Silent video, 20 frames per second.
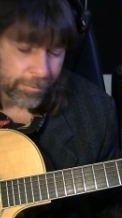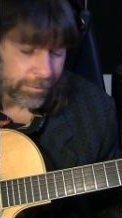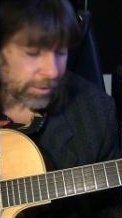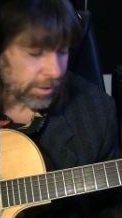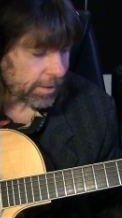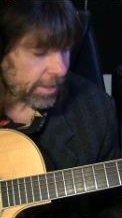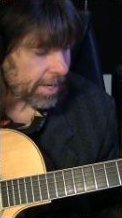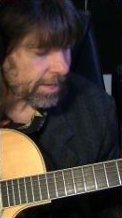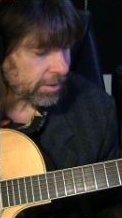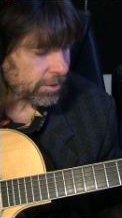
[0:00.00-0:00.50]

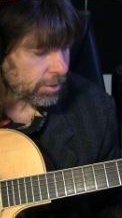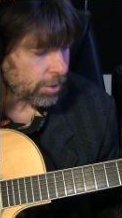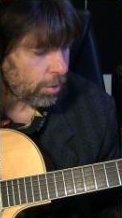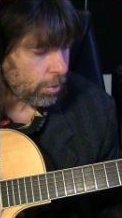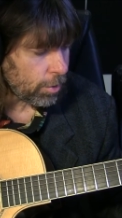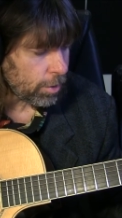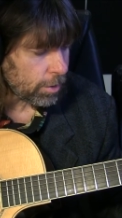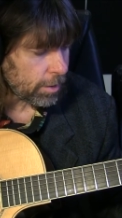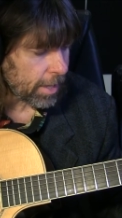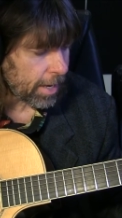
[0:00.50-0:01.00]
The next
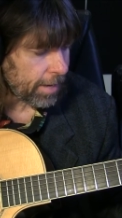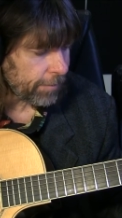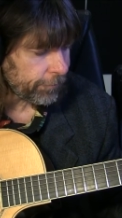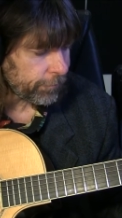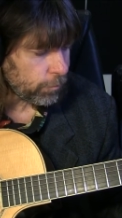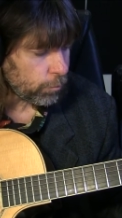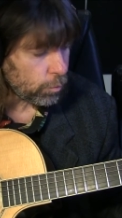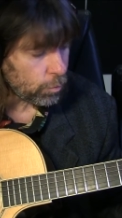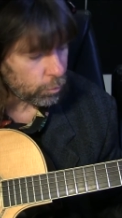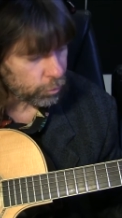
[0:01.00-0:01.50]
chord
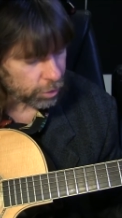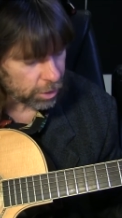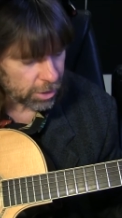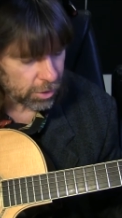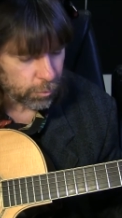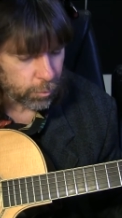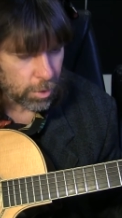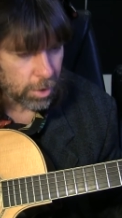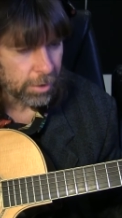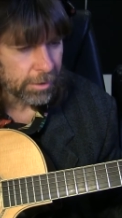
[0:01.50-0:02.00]
after, we'll
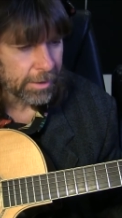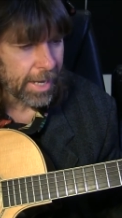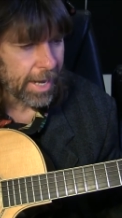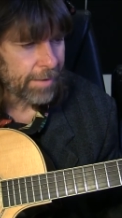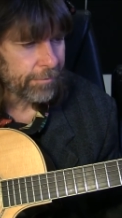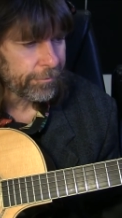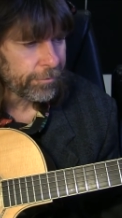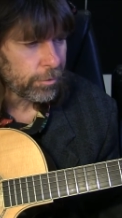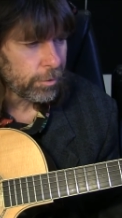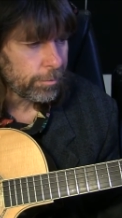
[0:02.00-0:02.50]
just work
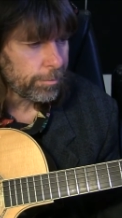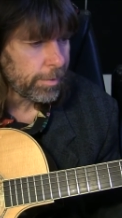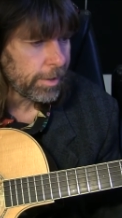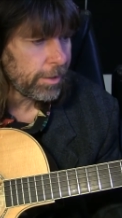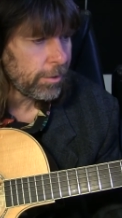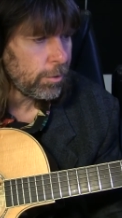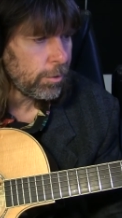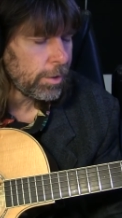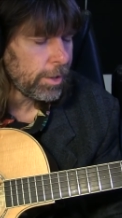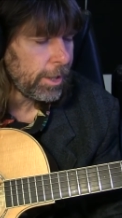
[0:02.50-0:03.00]
that for a
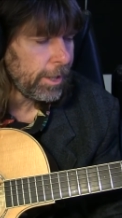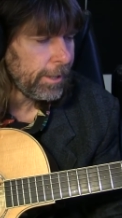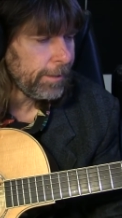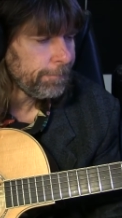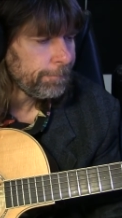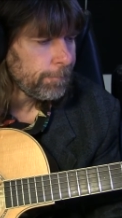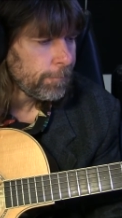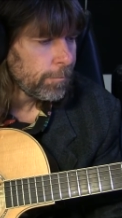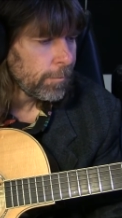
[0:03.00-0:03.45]
bit, okay?